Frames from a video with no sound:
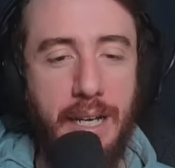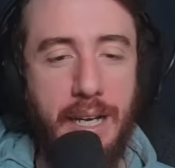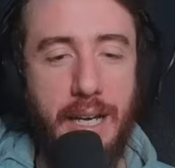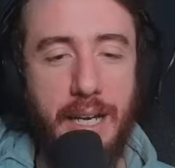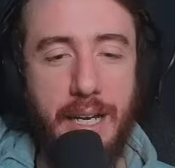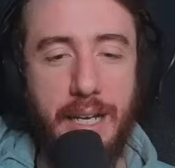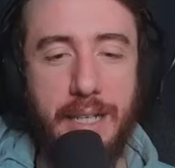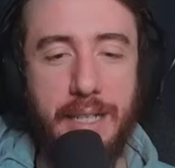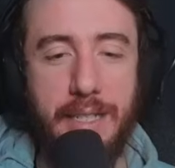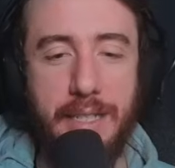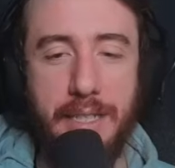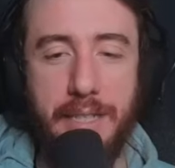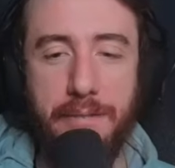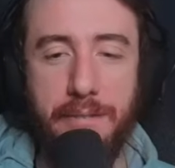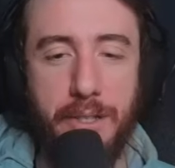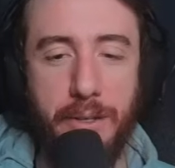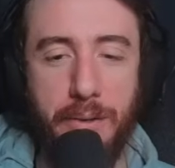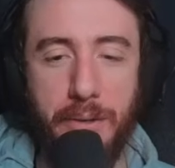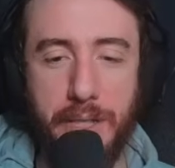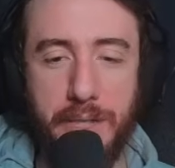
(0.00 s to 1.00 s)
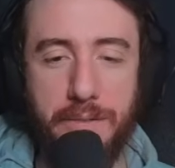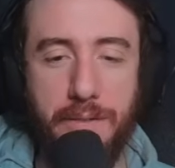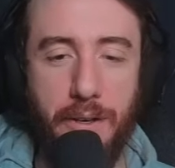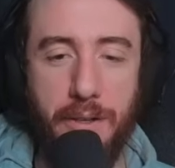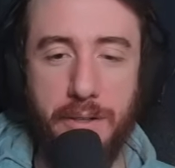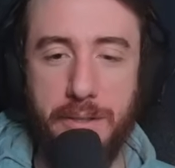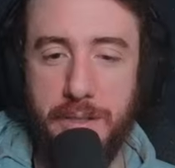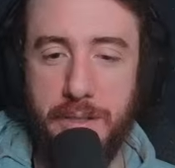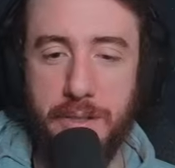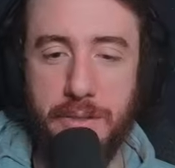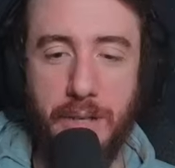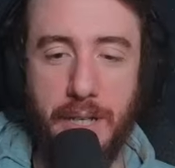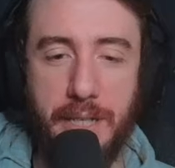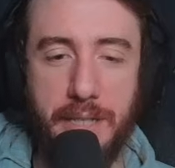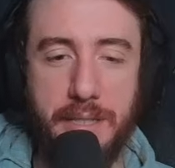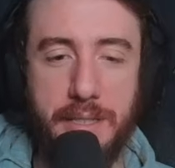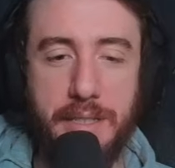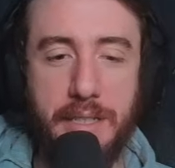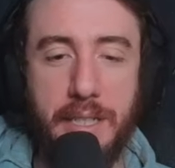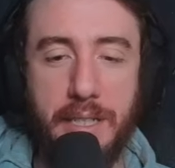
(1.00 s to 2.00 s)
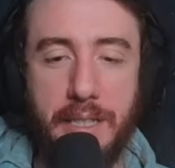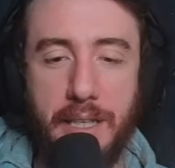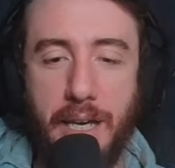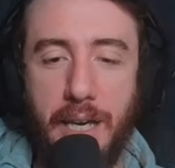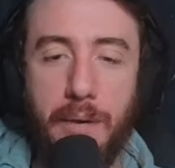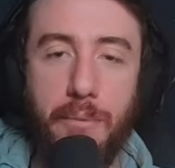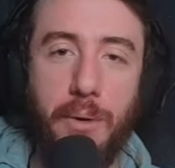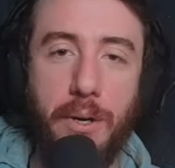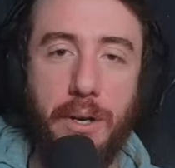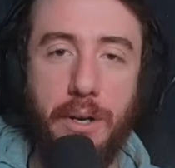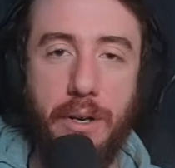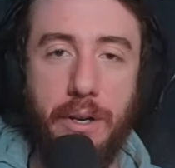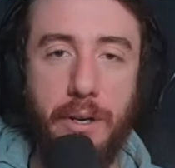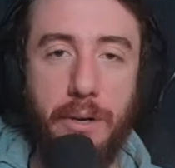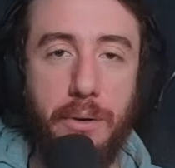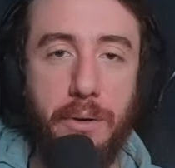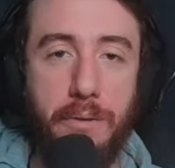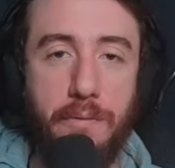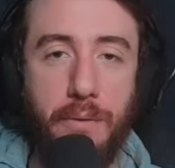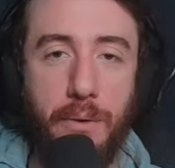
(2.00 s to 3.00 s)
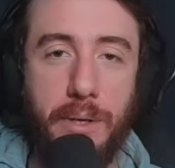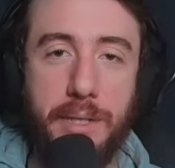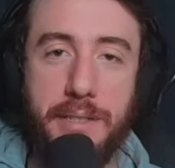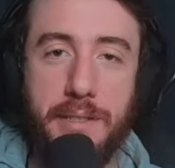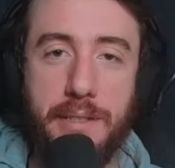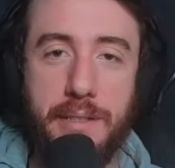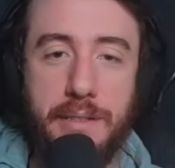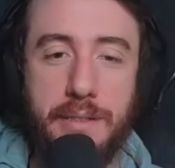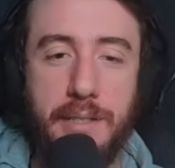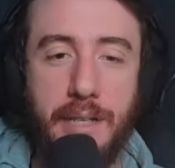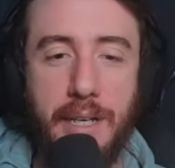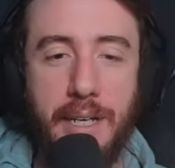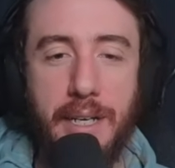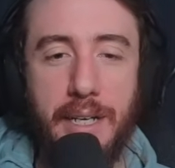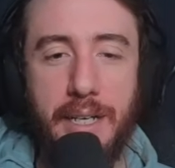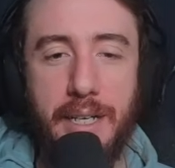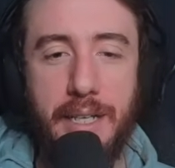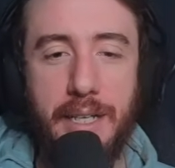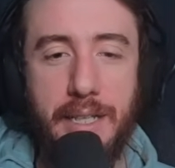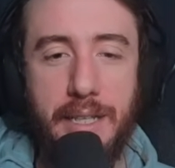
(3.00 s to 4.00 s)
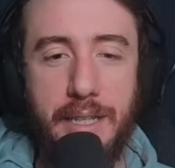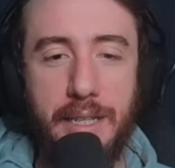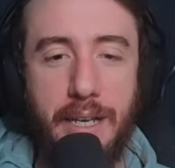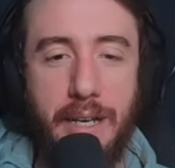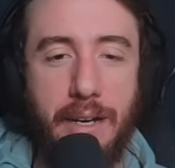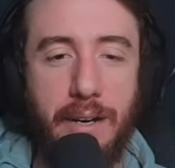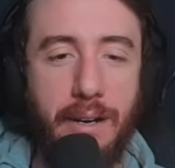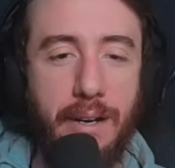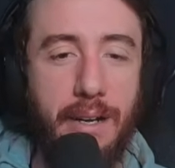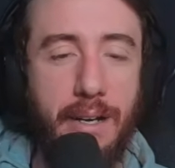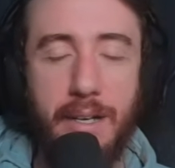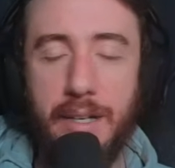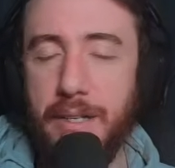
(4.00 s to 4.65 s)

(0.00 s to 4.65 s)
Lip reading: and even going as far as to try to sneak a 1-node Voices in there.